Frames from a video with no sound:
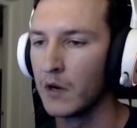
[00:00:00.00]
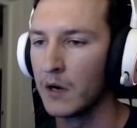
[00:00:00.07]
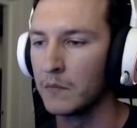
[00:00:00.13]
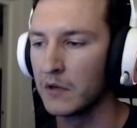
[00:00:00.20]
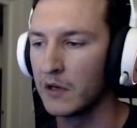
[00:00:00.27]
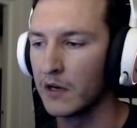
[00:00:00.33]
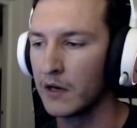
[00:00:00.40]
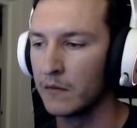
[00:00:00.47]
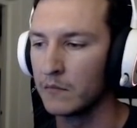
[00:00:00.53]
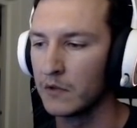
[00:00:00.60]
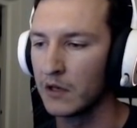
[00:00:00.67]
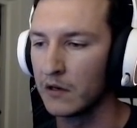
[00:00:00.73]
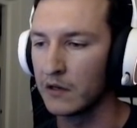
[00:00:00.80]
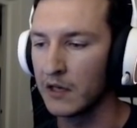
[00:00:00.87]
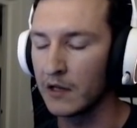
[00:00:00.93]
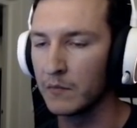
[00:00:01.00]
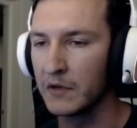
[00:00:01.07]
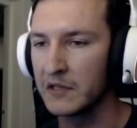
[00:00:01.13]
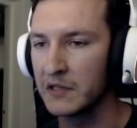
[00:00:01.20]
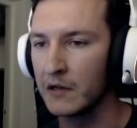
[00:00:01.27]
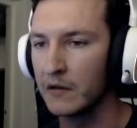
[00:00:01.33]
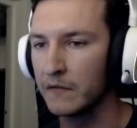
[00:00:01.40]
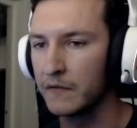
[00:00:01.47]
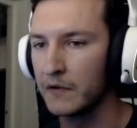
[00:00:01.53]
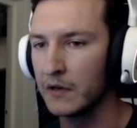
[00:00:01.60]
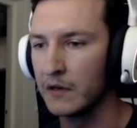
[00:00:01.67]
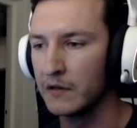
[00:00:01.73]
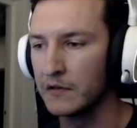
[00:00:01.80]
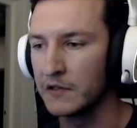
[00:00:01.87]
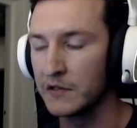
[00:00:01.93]
I'm gonna kill myself
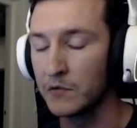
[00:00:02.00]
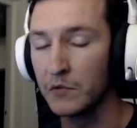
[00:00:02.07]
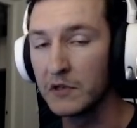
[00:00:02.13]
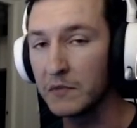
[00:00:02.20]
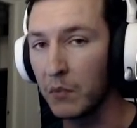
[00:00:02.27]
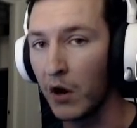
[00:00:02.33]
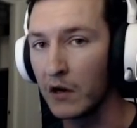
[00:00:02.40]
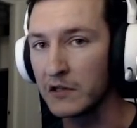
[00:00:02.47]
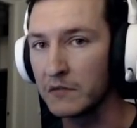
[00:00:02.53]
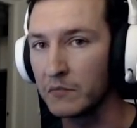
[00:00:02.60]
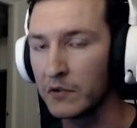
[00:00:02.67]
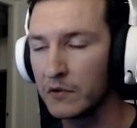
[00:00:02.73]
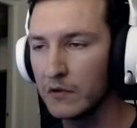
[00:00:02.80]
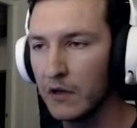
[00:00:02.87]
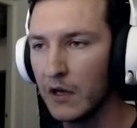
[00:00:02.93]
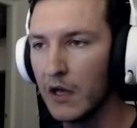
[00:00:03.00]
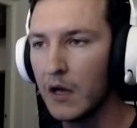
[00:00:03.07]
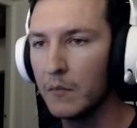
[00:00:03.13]
as soon as possible,